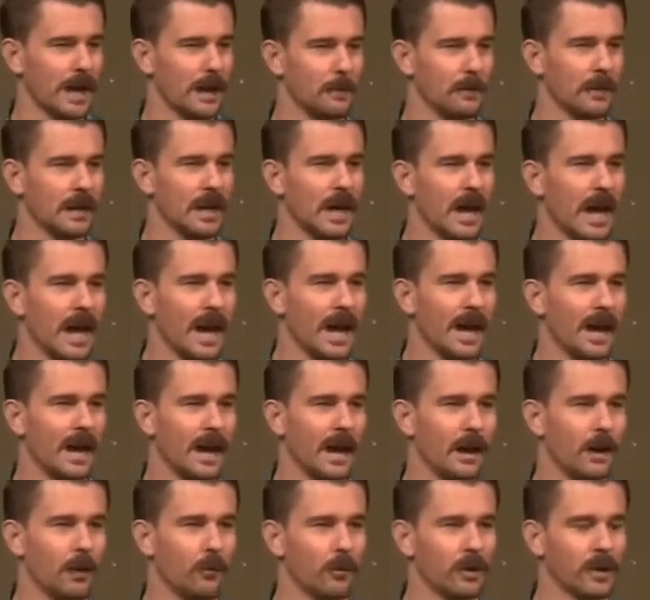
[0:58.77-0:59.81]
I am
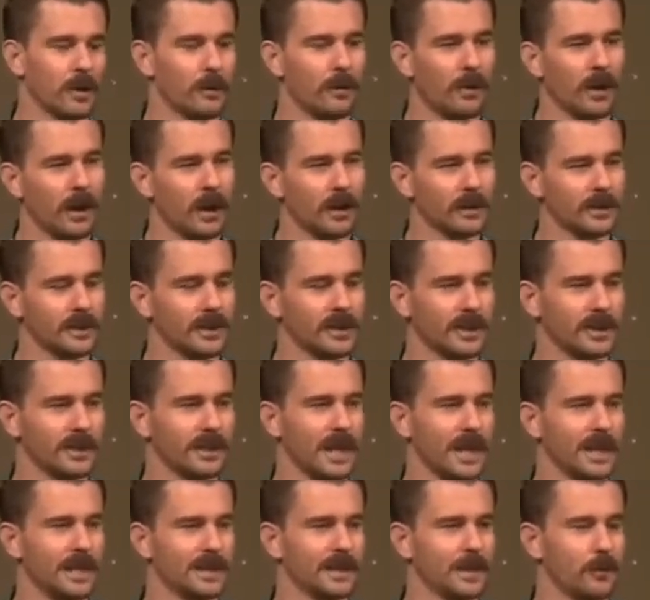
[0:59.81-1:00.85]
uh, one of the pastors, is
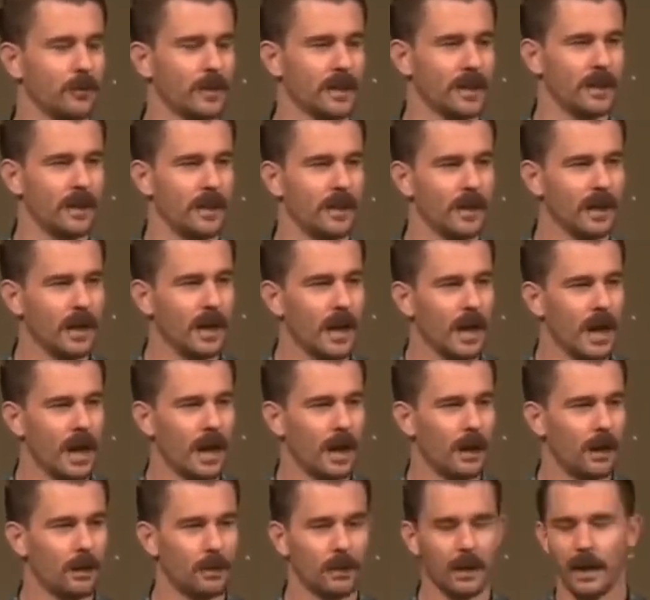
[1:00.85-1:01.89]
Danny Someone one of the
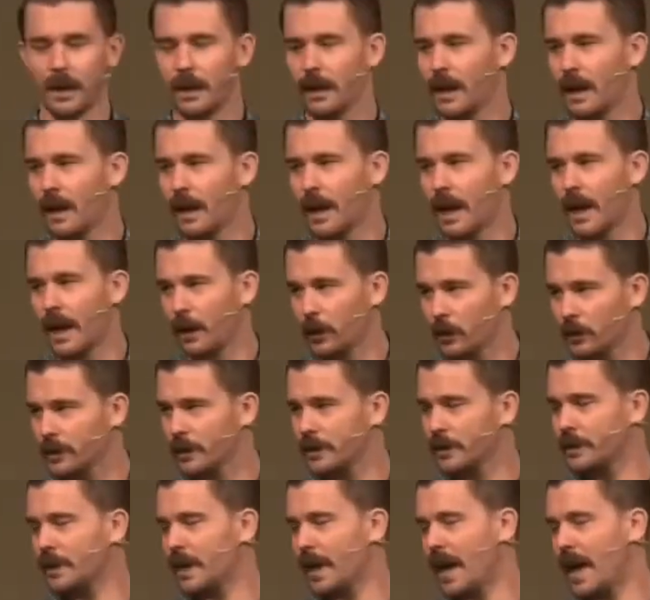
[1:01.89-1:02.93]
uh,
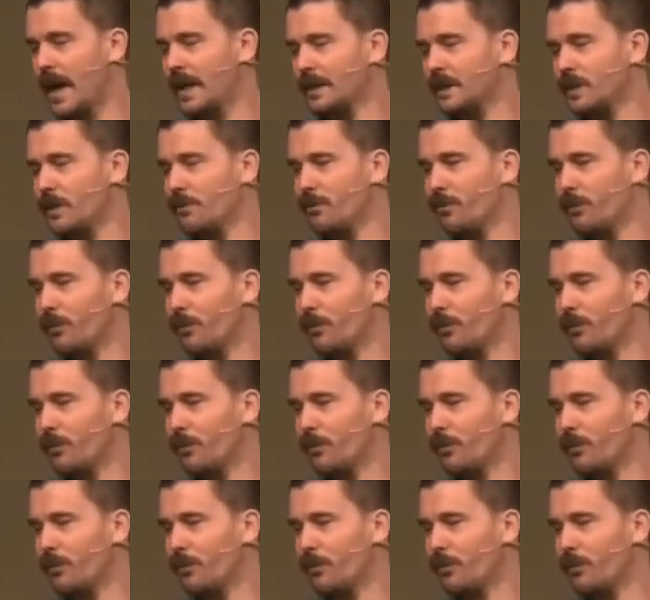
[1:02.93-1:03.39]
elders that has the